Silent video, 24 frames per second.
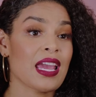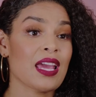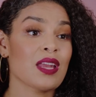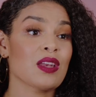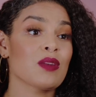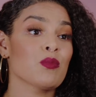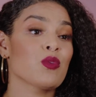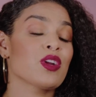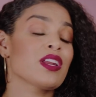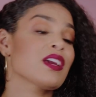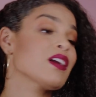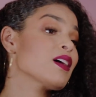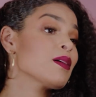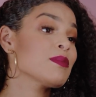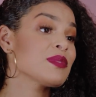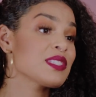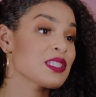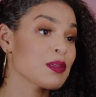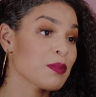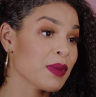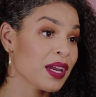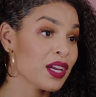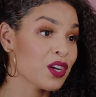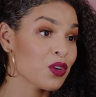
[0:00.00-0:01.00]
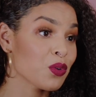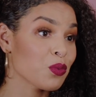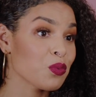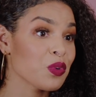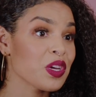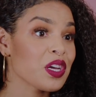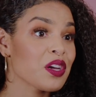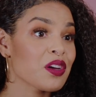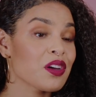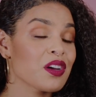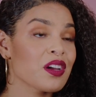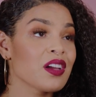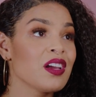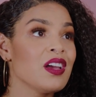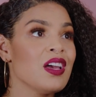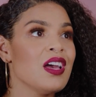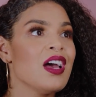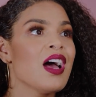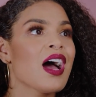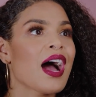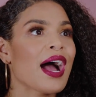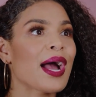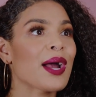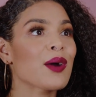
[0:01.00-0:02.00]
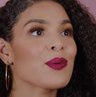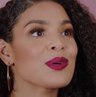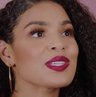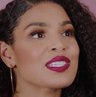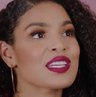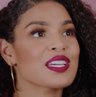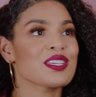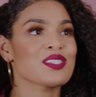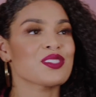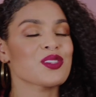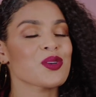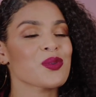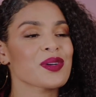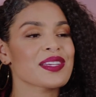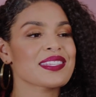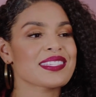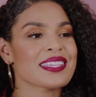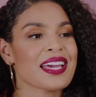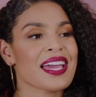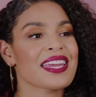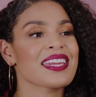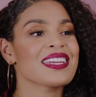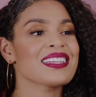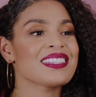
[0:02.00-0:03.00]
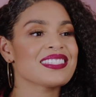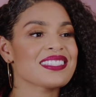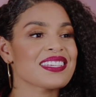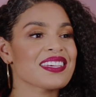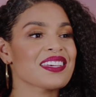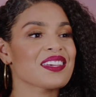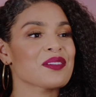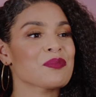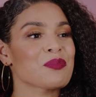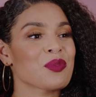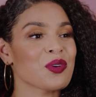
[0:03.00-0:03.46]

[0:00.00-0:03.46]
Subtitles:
And when it comes to my career, I always get so excited to